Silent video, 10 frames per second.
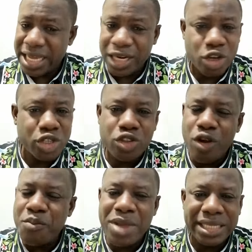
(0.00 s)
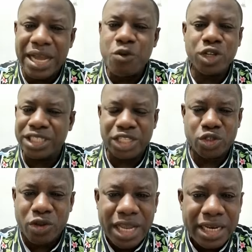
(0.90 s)
It does not matter what
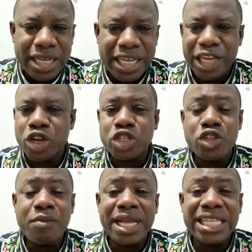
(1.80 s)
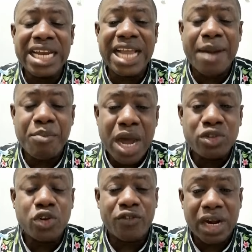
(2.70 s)
he's doing. It does not matter the
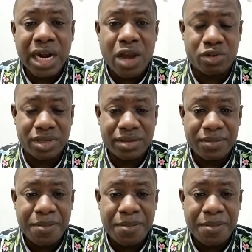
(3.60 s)
amount of crowd.